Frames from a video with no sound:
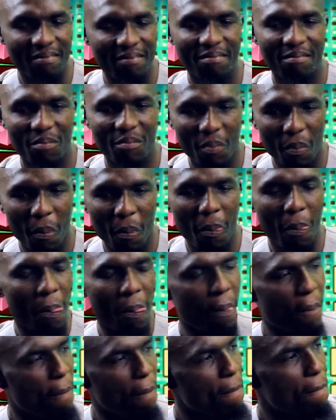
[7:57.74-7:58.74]
You get it?
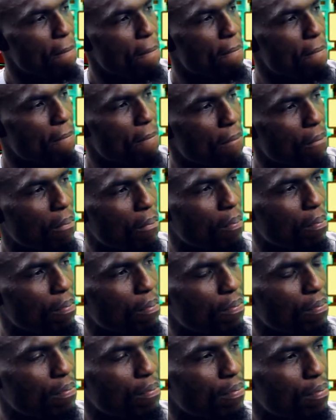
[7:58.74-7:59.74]
So in other
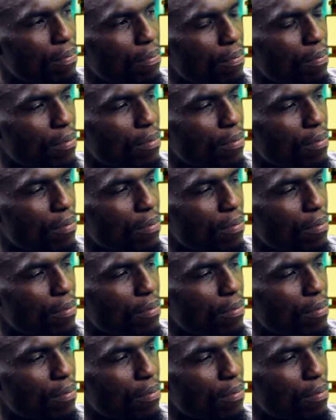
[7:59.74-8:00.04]
words,